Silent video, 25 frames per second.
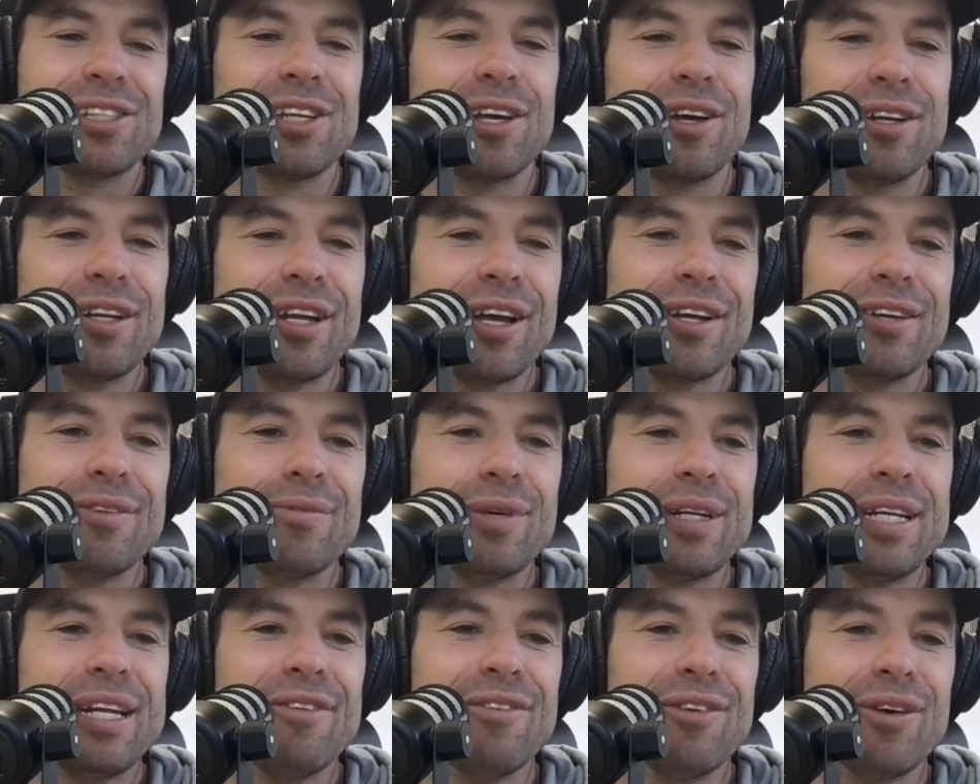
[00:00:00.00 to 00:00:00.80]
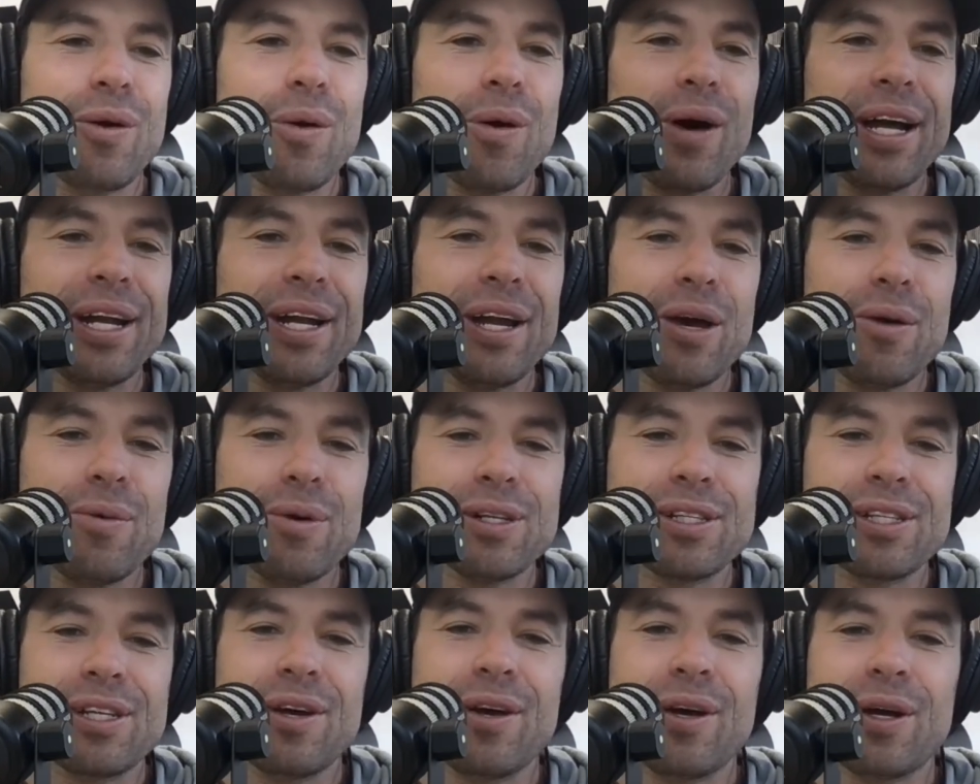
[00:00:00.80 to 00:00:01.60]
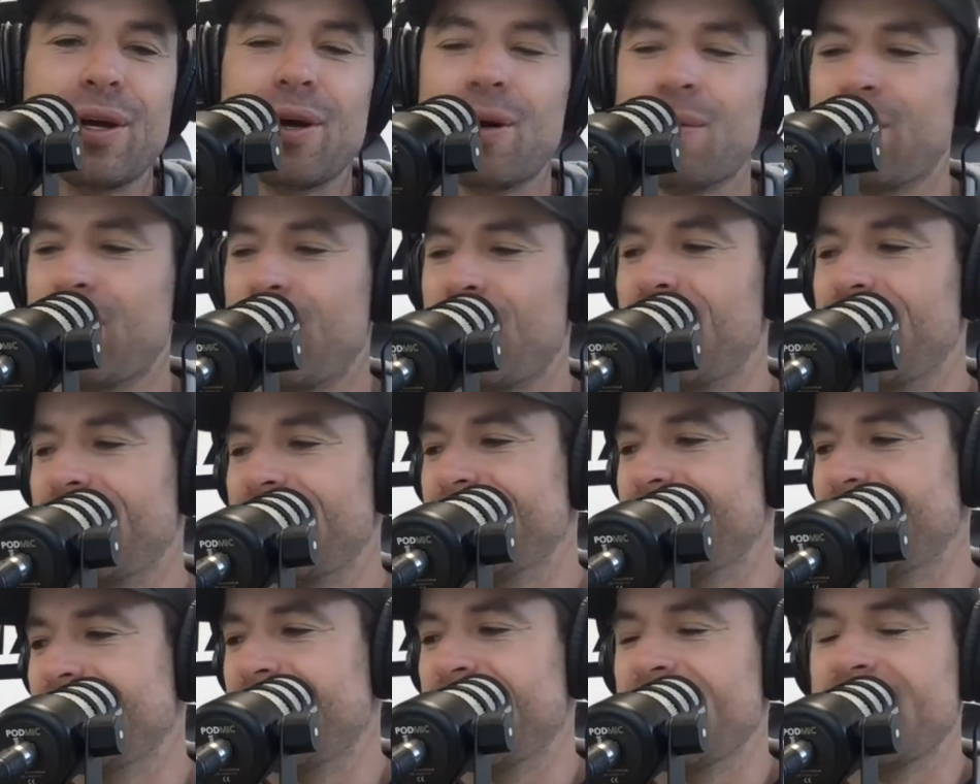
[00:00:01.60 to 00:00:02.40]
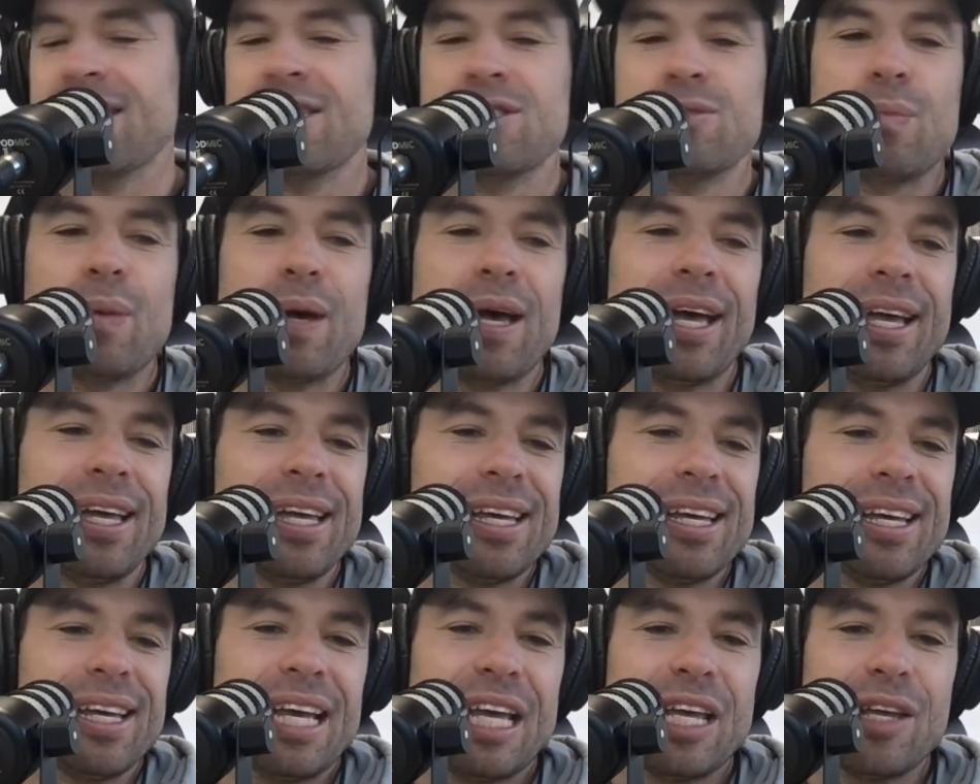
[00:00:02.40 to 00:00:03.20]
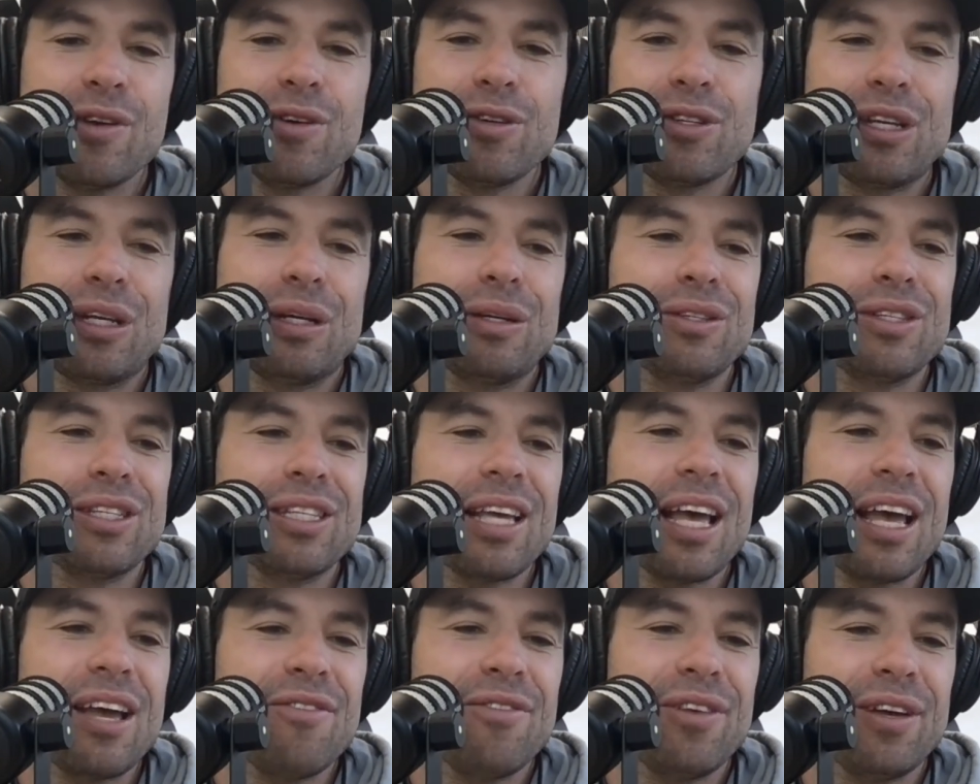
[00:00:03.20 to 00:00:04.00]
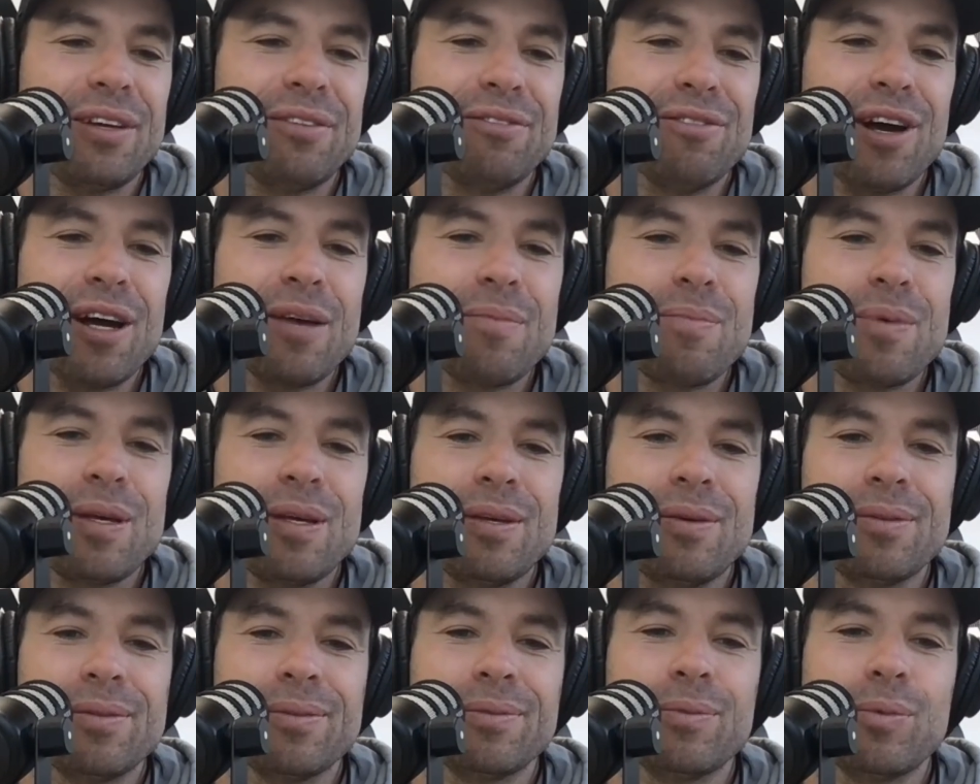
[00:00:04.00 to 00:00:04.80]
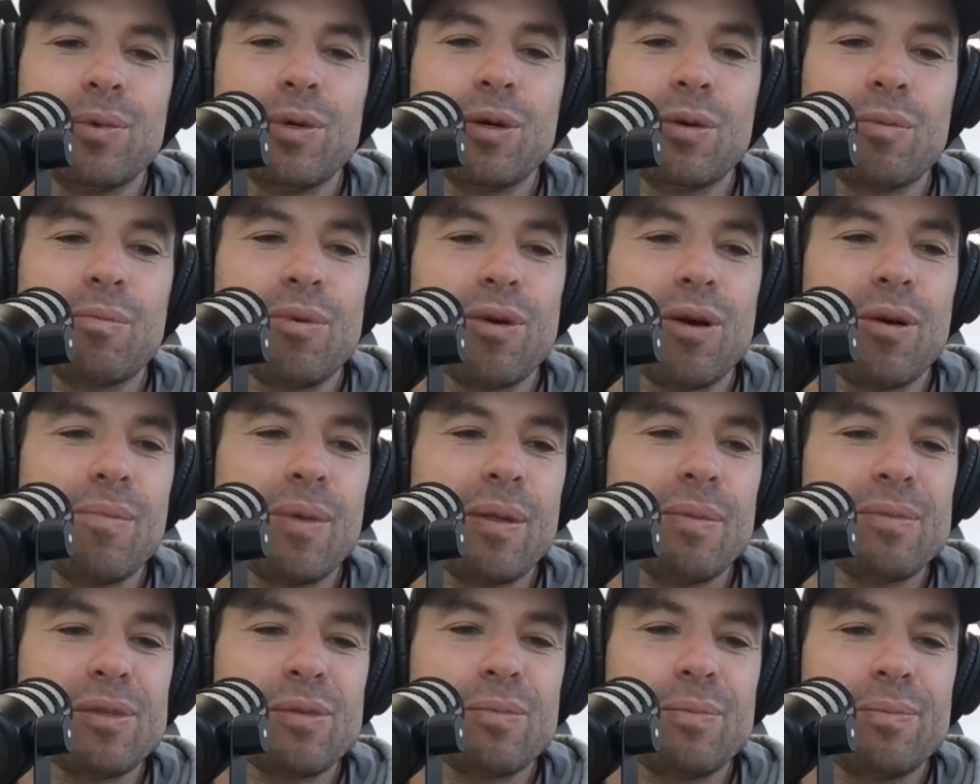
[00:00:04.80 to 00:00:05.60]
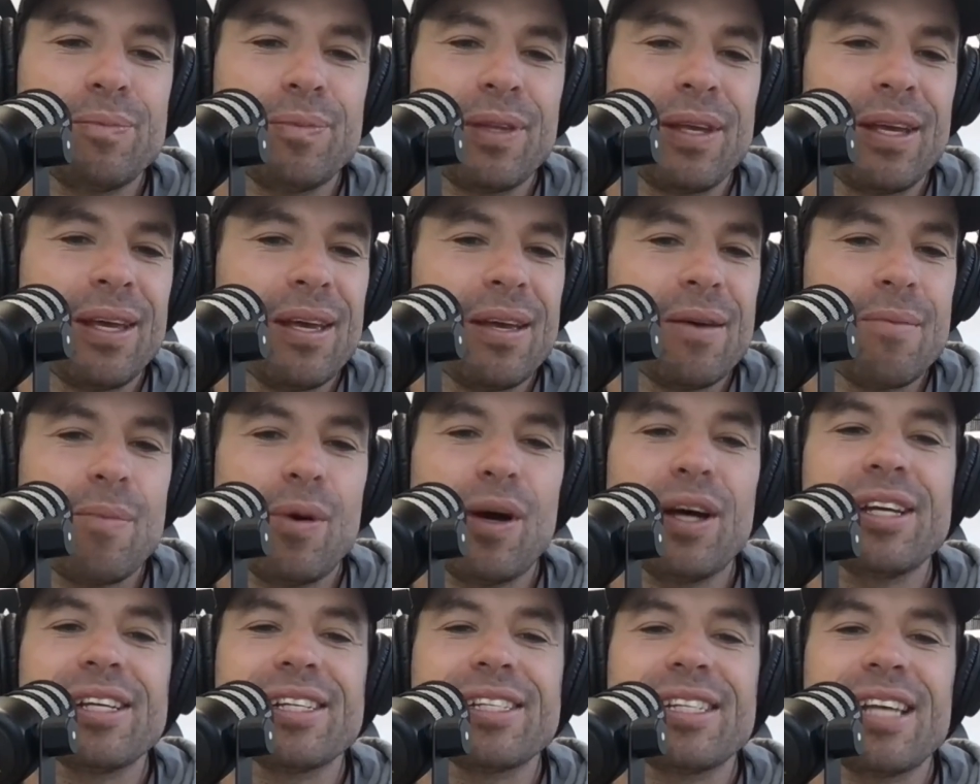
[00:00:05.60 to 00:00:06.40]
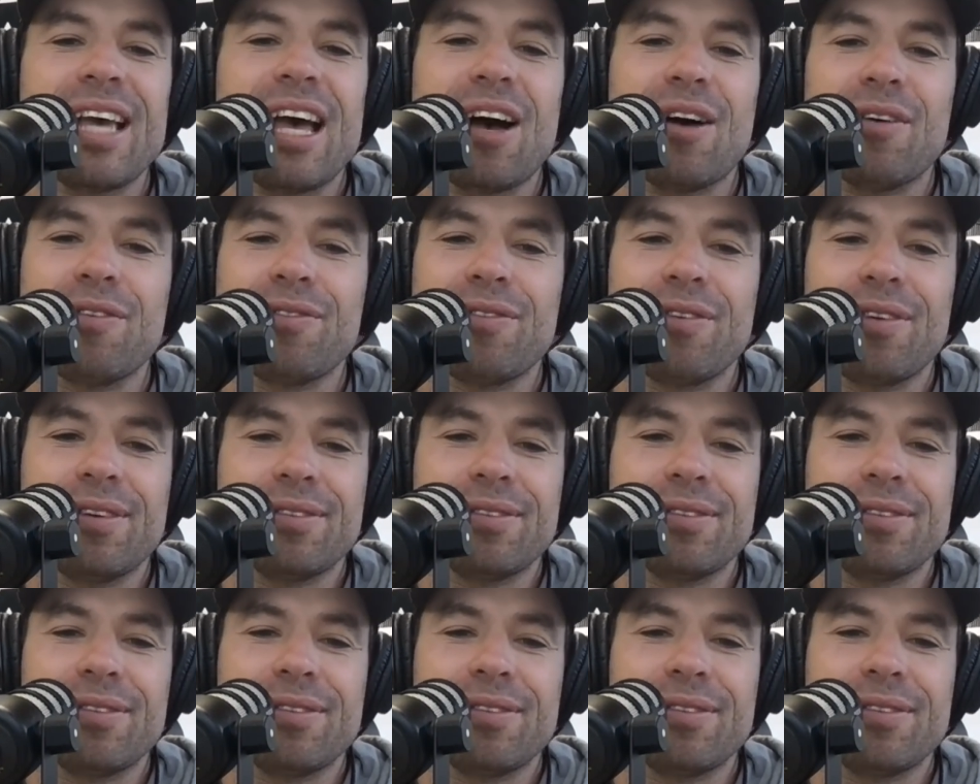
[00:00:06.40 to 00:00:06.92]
So we never quite know what's going on behind the scenes, but you two saving rugby world problems by yourself.